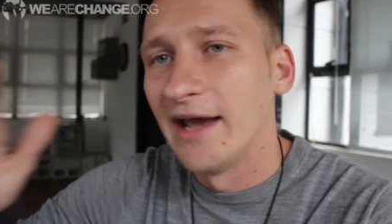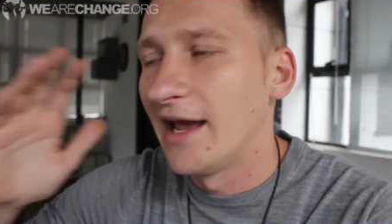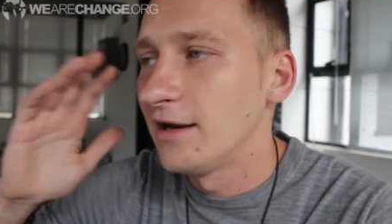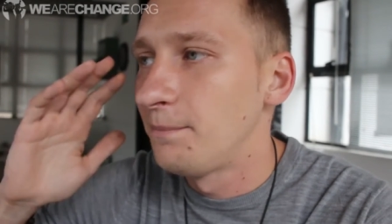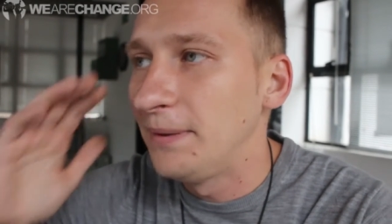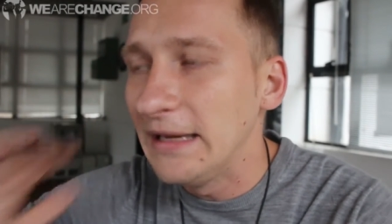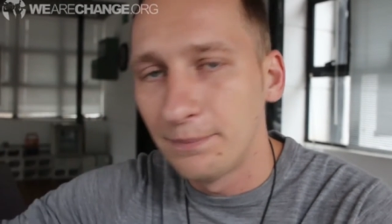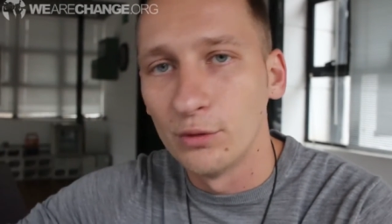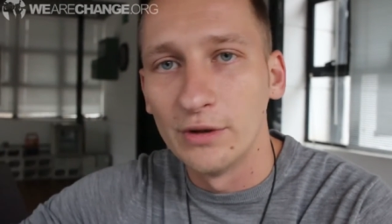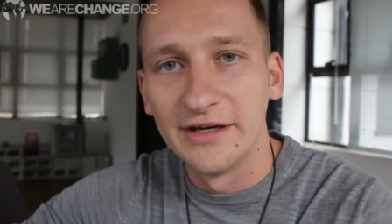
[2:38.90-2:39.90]
and had
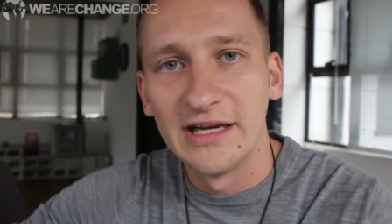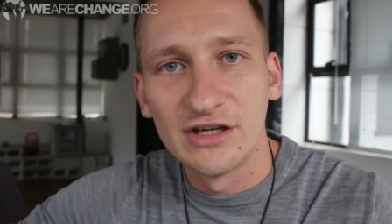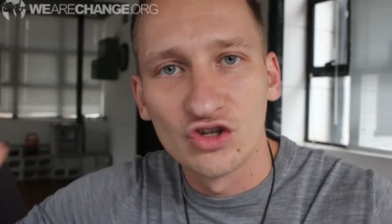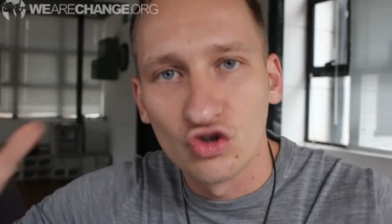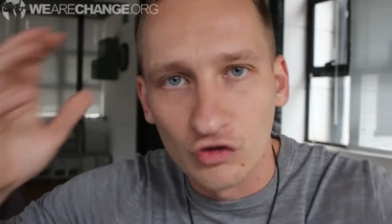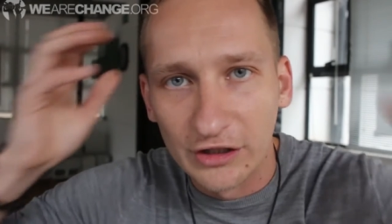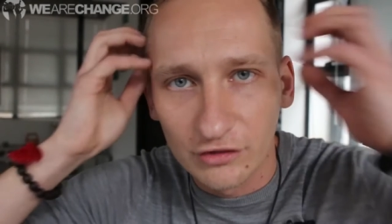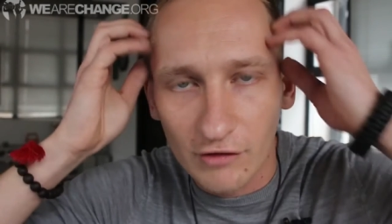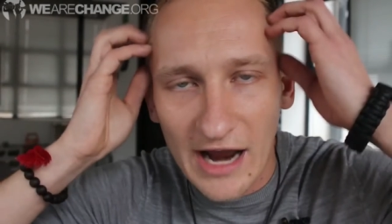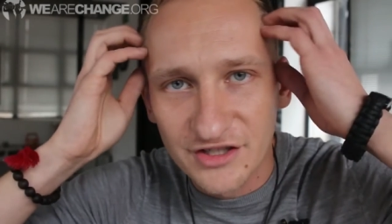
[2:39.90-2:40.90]
people in the industry
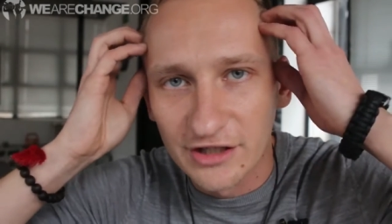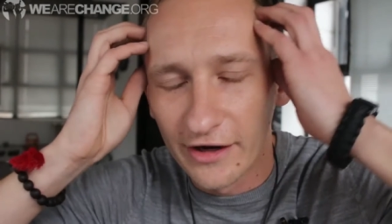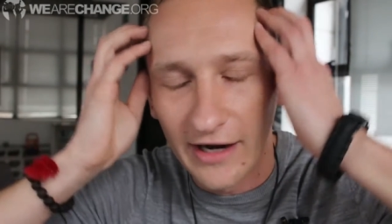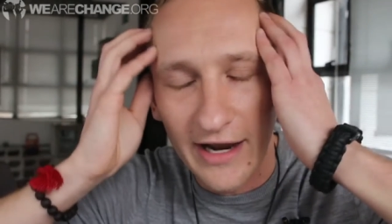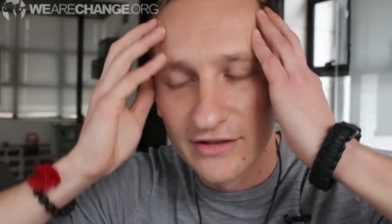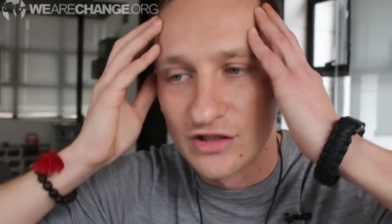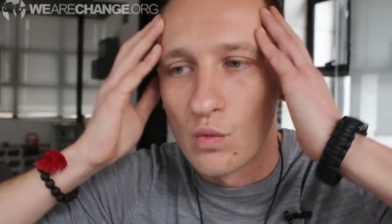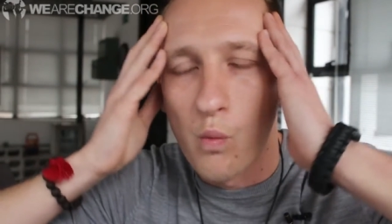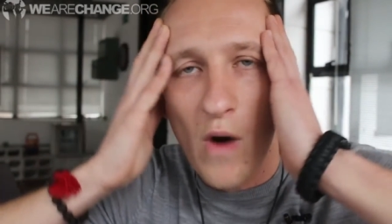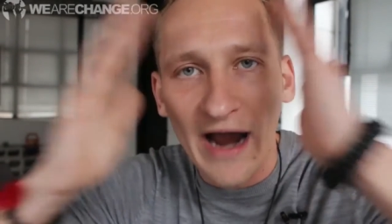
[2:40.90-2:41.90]
scratching their head to
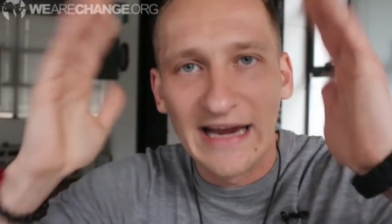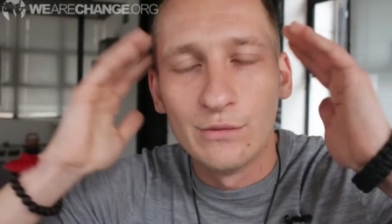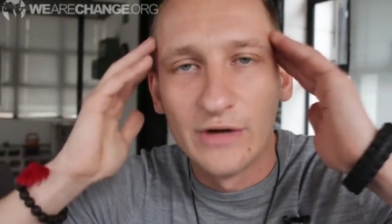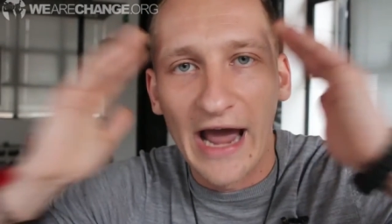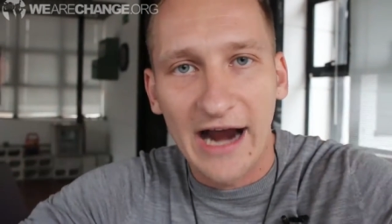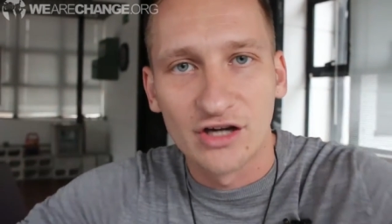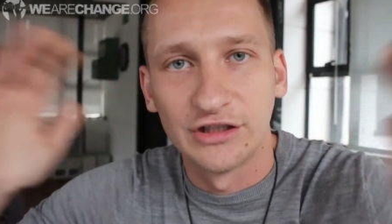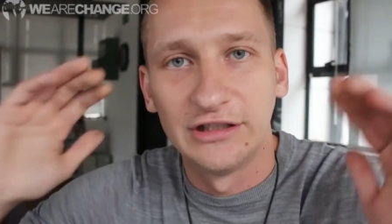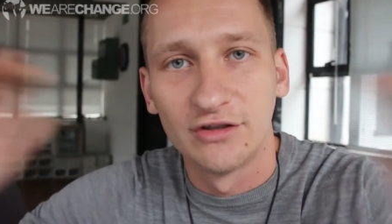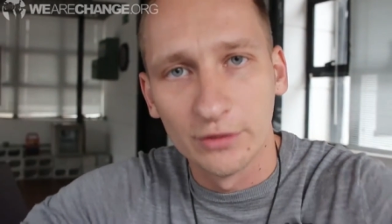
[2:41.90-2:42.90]
why he would
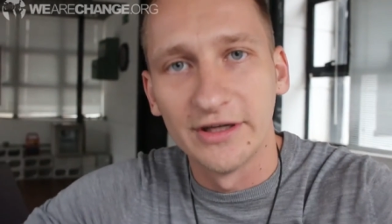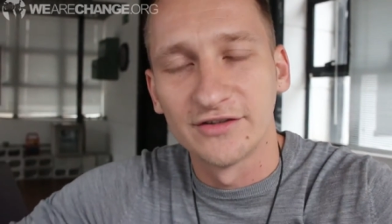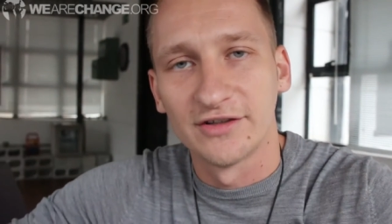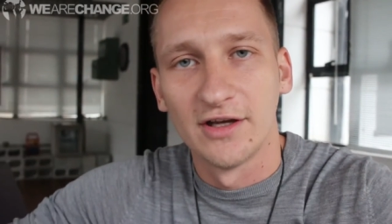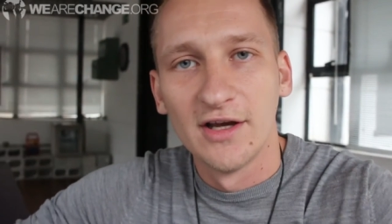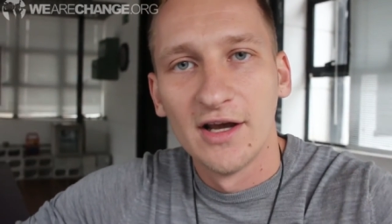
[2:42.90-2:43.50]
actually do this?